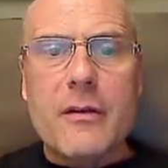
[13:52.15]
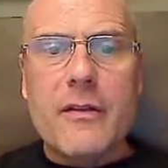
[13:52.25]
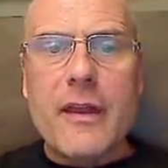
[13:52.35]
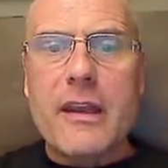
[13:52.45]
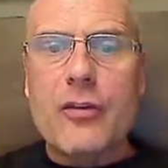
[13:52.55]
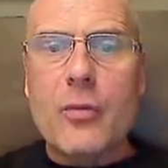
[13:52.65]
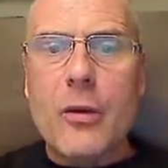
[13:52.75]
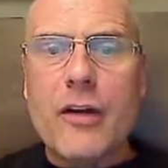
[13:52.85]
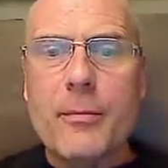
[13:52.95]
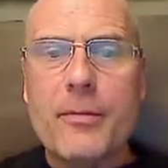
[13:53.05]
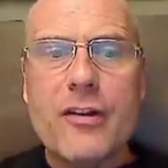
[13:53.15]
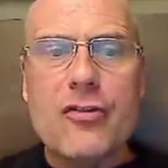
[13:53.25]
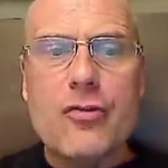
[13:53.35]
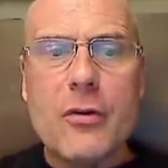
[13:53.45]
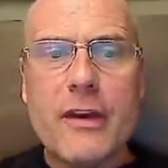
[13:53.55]
that he is
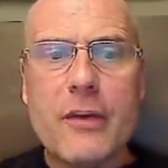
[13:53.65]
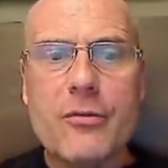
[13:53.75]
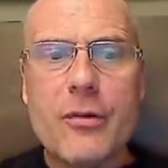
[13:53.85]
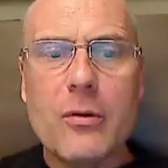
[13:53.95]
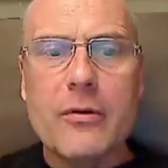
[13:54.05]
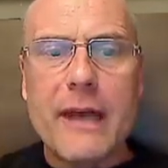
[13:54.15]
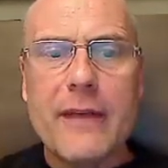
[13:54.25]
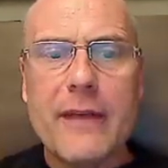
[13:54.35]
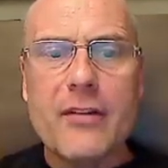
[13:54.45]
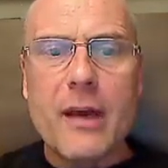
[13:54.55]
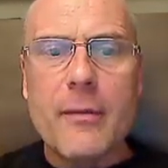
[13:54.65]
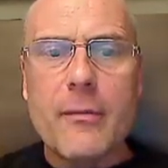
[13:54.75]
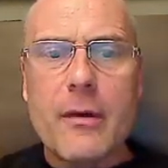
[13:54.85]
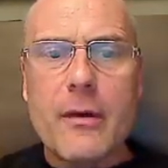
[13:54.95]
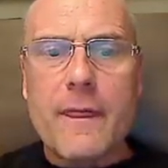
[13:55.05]
100% sure that he was told at the
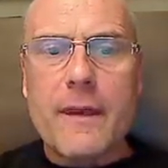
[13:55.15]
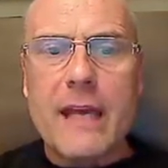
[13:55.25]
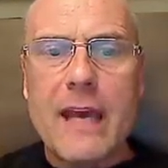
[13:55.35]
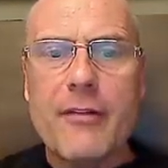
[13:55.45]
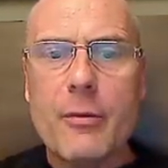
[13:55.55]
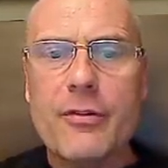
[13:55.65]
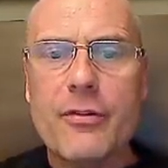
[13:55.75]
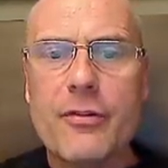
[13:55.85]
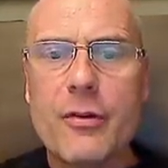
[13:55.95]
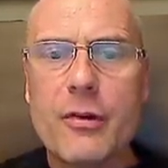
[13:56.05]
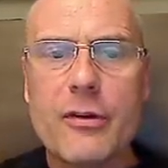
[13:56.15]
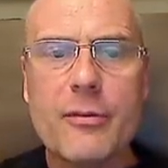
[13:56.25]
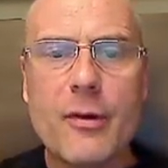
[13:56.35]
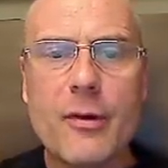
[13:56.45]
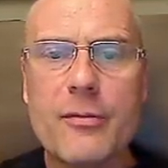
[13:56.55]
time that Kavanaugh was a student who
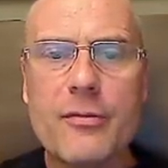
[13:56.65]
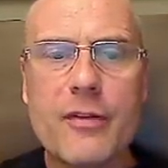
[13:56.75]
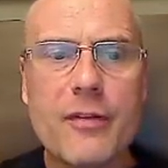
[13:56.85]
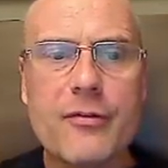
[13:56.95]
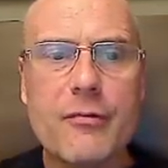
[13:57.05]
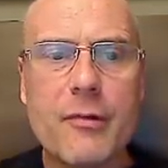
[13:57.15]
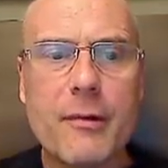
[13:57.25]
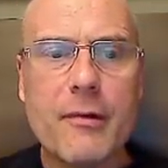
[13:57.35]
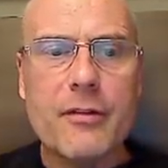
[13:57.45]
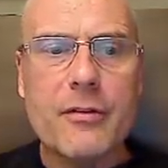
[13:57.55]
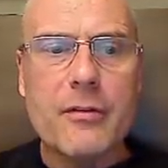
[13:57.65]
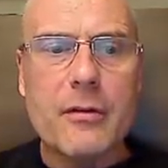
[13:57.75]
exposed himself to Ramirez.